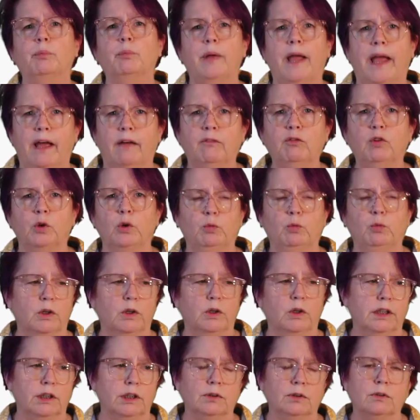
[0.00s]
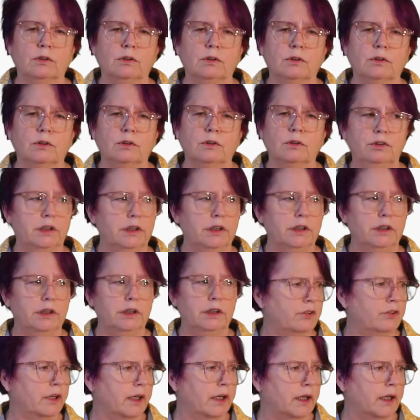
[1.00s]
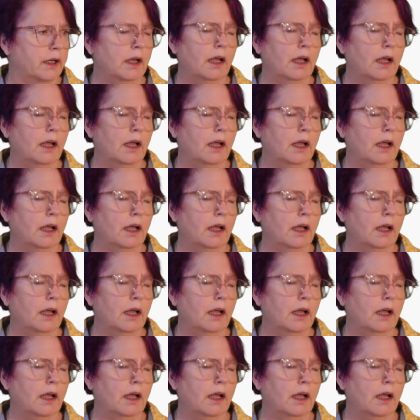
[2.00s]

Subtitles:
everyone here to UTSA